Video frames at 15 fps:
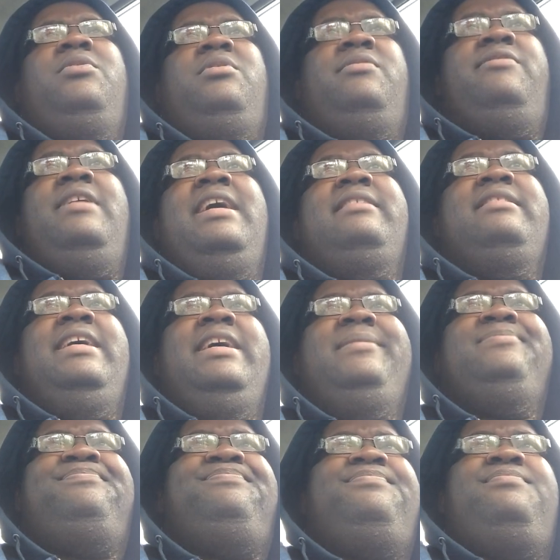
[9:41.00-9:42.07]
with the fact that,
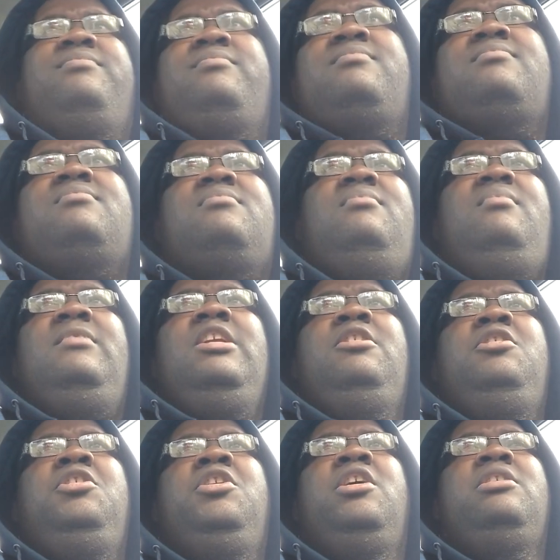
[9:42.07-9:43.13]

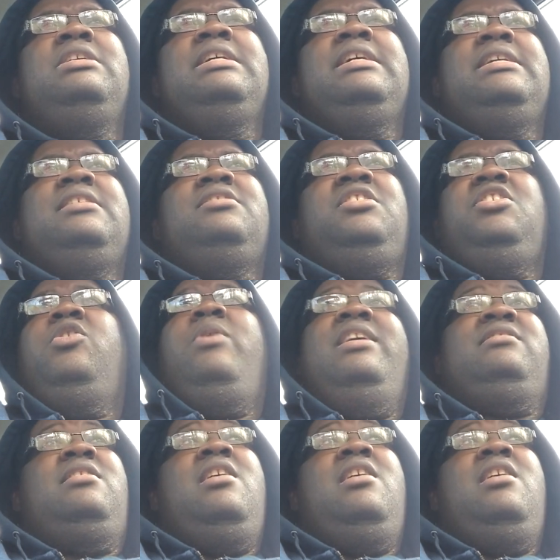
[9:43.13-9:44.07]
you know, the US